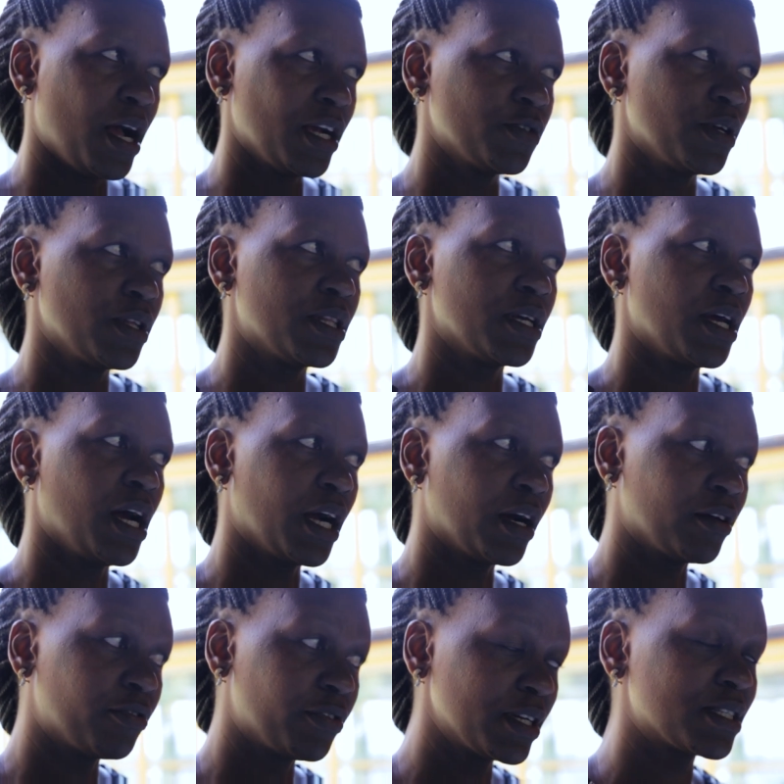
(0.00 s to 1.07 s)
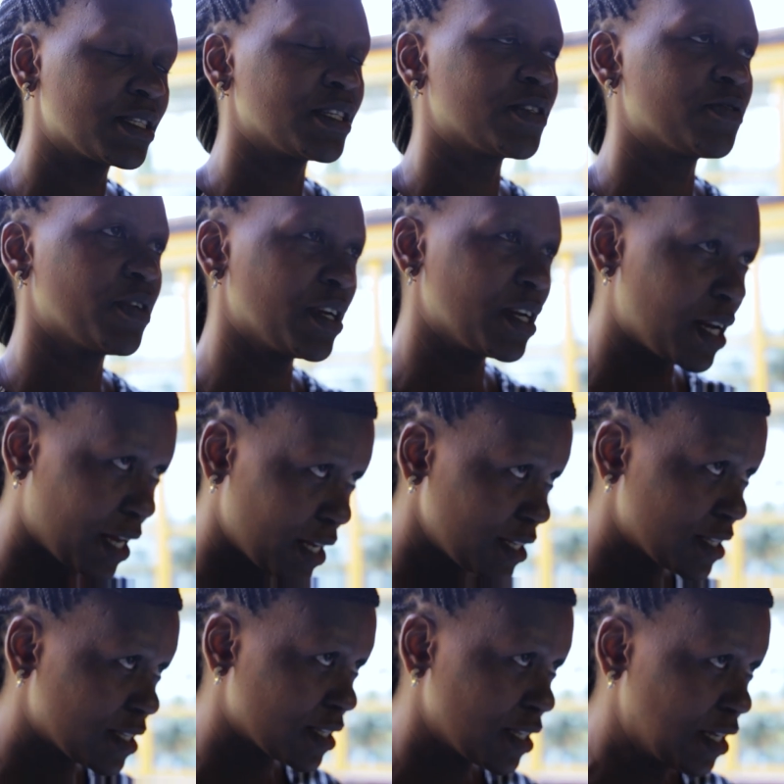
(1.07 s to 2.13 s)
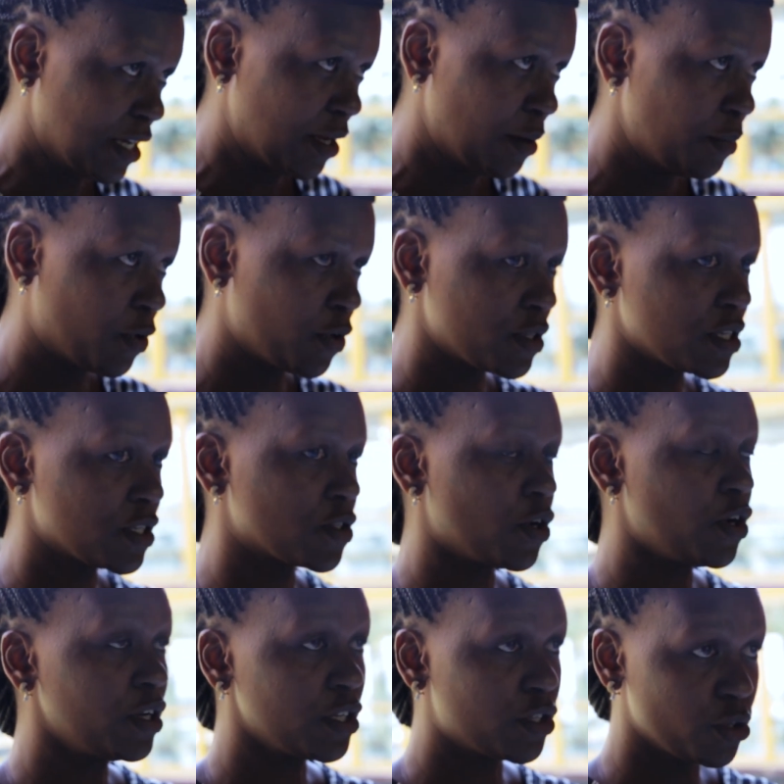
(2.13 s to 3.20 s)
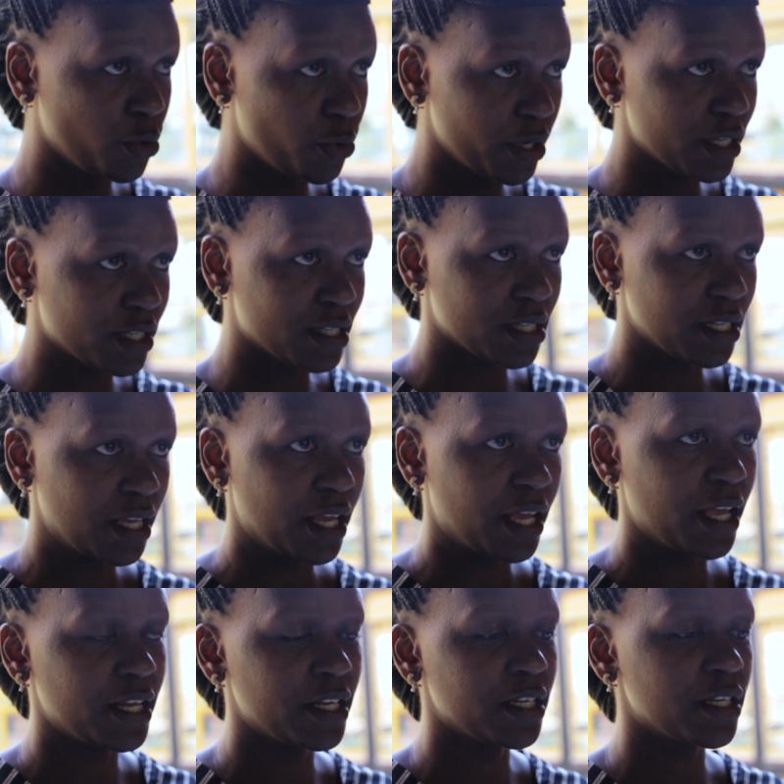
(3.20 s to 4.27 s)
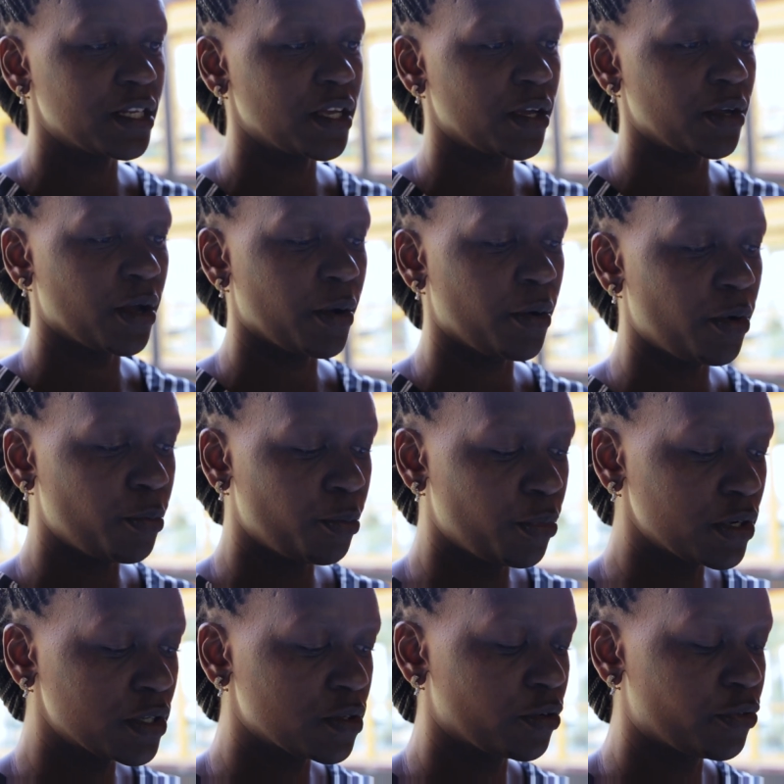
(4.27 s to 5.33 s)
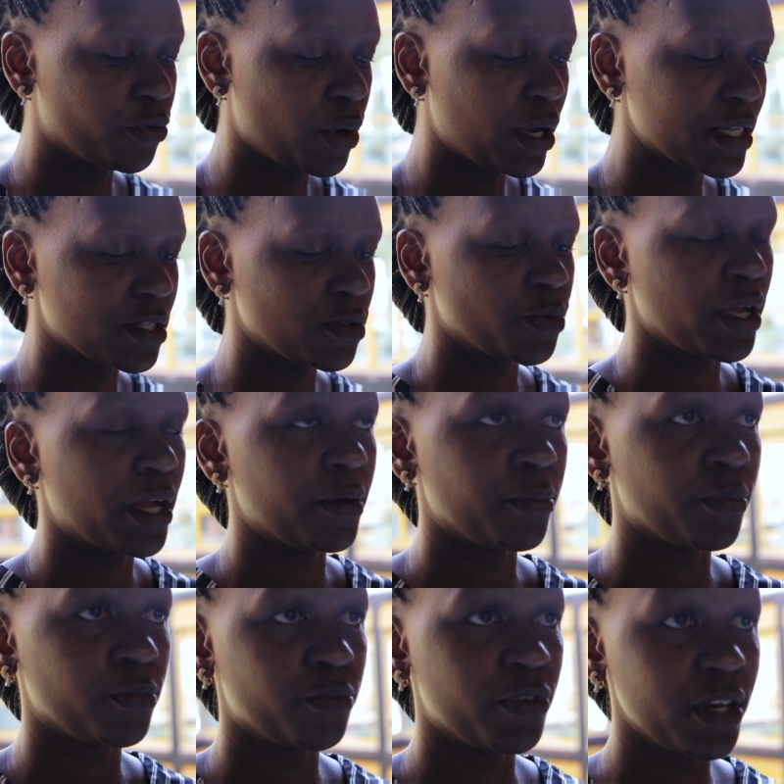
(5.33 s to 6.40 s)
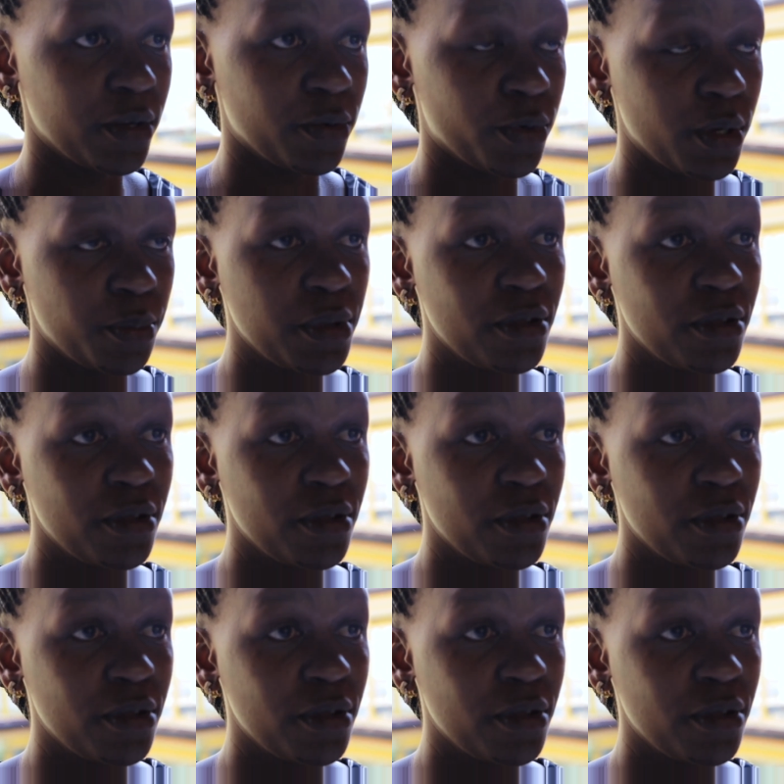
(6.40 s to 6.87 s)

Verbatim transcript: actually, the Hackfest is very nice because it's only two weeks and it, most of us, we are very, we'll